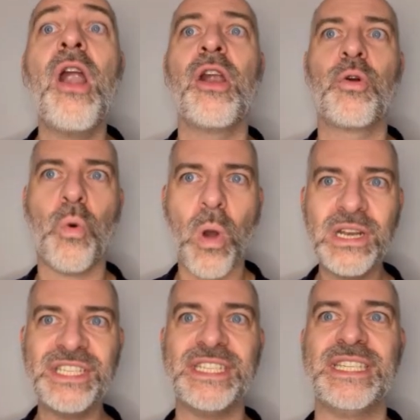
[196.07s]
are a
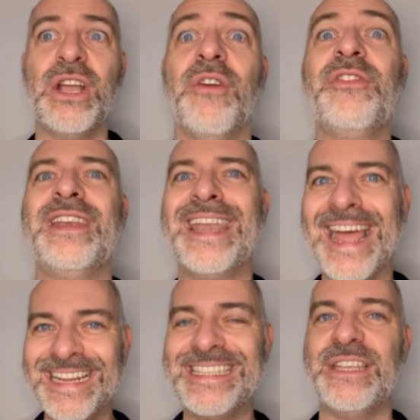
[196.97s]
quantity of
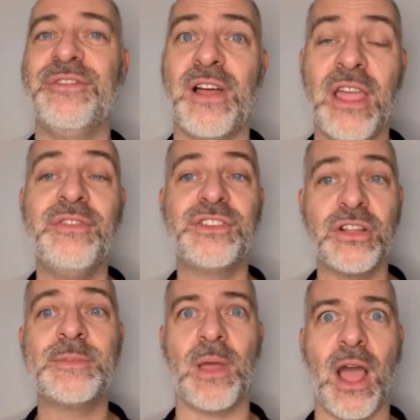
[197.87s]
95
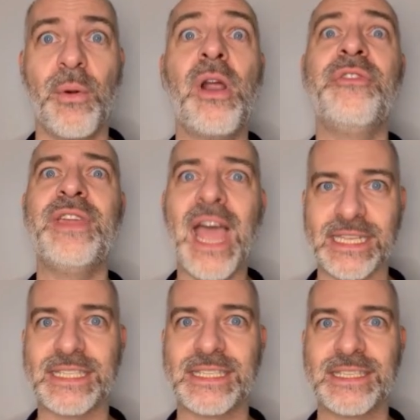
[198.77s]
tons per hour of
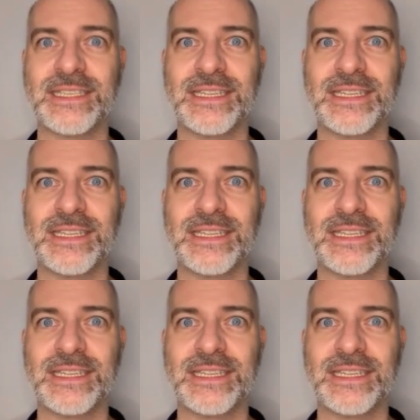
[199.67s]
gas